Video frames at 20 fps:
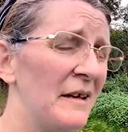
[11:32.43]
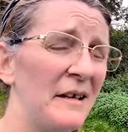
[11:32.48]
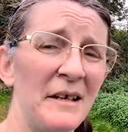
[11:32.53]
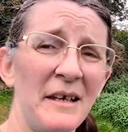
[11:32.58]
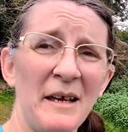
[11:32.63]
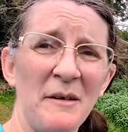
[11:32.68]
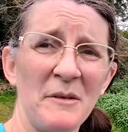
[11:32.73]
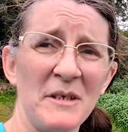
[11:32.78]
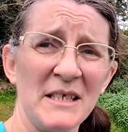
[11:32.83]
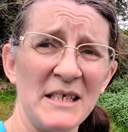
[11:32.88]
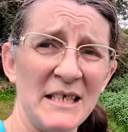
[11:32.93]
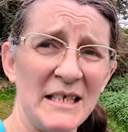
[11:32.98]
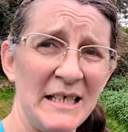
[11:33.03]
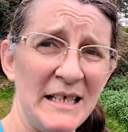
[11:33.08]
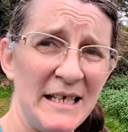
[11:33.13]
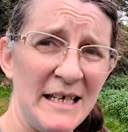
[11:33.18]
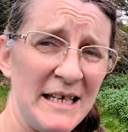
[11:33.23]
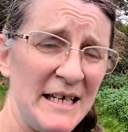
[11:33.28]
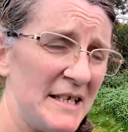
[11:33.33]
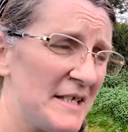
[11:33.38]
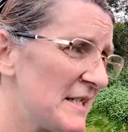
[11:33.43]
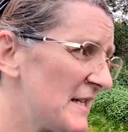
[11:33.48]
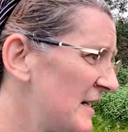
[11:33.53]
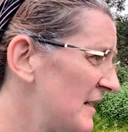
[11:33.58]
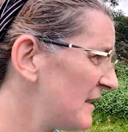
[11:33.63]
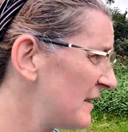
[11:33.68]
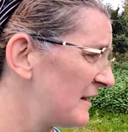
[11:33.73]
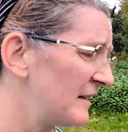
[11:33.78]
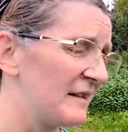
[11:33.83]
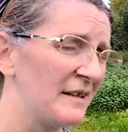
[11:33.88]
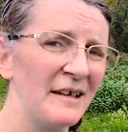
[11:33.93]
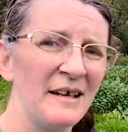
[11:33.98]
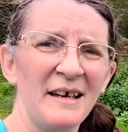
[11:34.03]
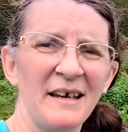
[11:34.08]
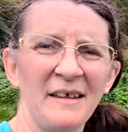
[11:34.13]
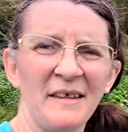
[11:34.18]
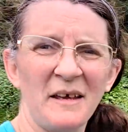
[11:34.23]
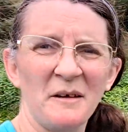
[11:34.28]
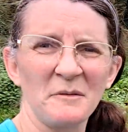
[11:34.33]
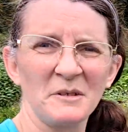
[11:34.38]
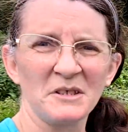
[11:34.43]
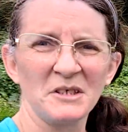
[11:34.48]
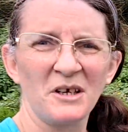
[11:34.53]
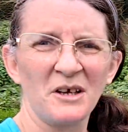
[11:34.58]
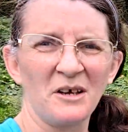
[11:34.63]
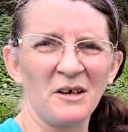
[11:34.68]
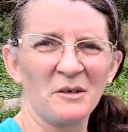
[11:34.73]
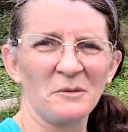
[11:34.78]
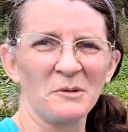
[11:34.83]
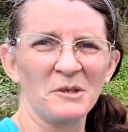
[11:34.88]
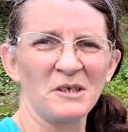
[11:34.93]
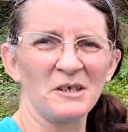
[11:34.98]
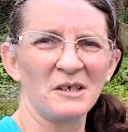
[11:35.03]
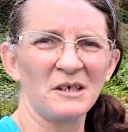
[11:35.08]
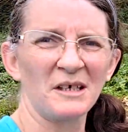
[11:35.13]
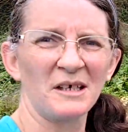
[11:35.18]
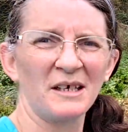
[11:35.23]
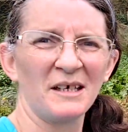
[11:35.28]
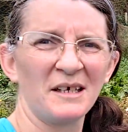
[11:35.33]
Now it's cleared. That was hard work.